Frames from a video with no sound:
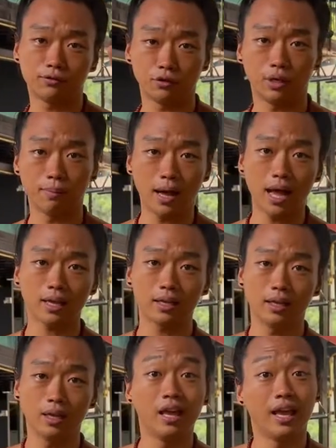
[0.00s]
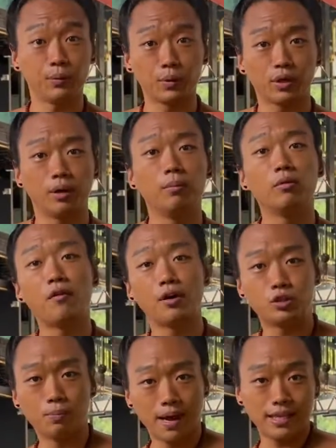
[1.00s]
for the back, and we're gonna move on
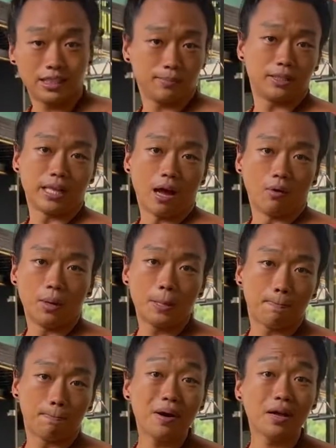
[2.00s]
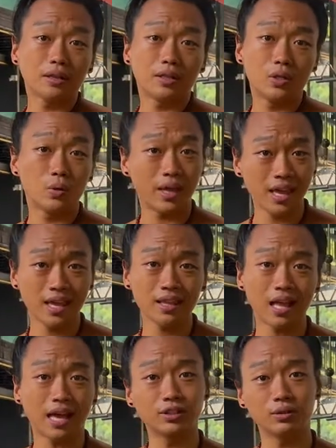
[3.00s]
to biceps now. But you can
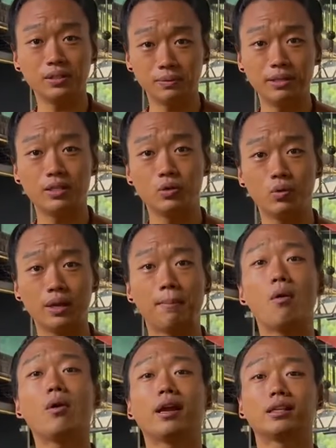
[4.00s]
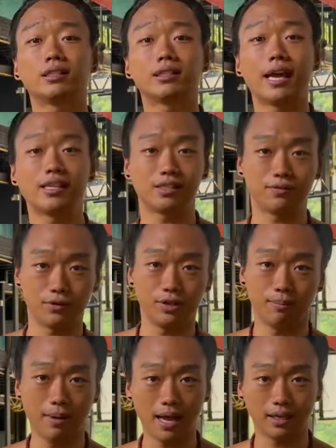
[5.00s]
actually be doing more exercises for your
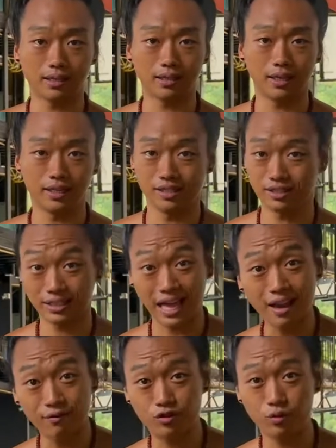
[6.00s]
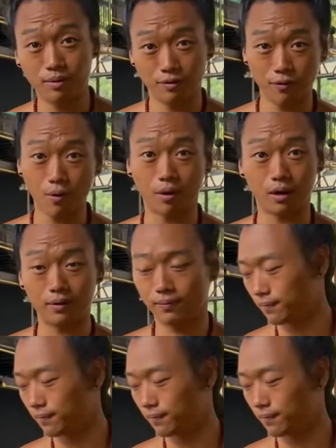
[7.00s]
back. It doesn't have to be 4.